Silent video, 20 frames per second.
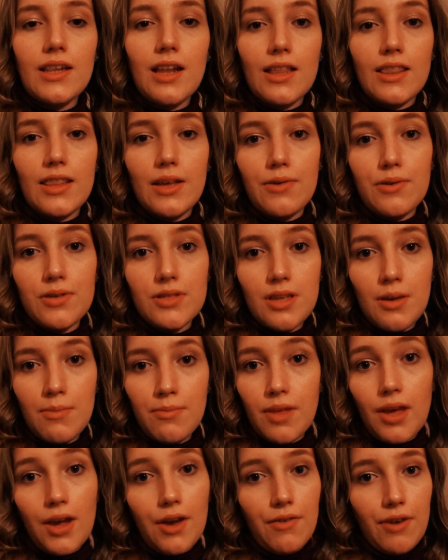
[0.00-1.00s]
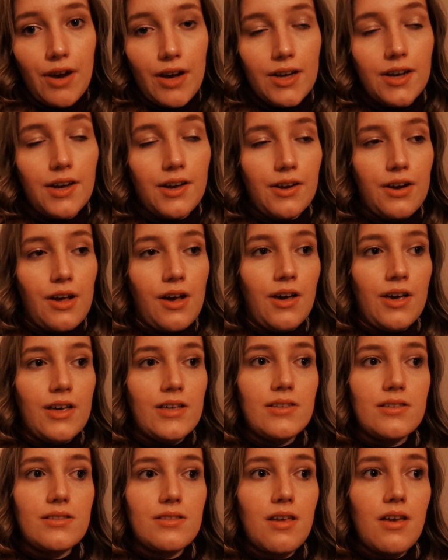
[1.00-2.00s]
Like there were some that I
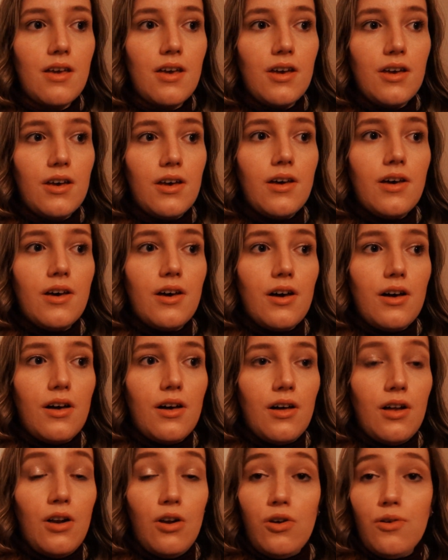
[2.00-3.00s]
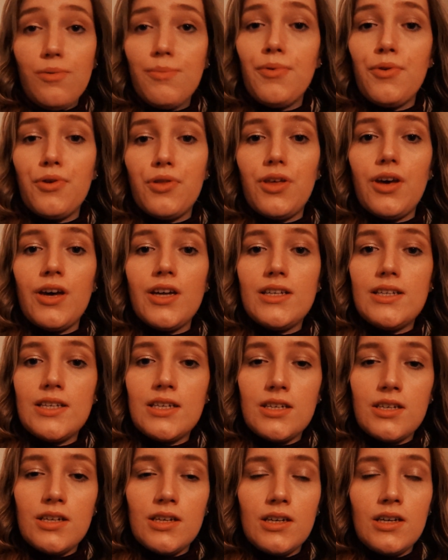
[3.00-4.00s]
recognised, a lot more that I
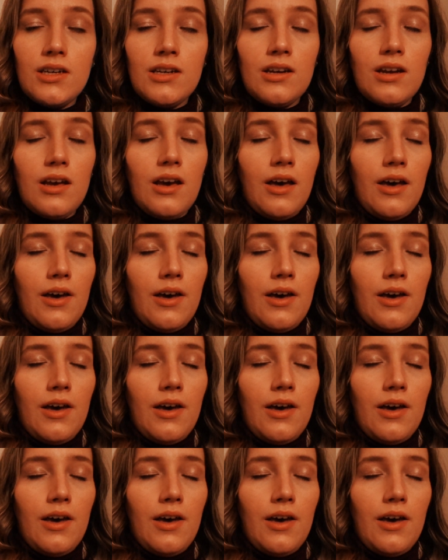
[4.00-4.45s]
didn't.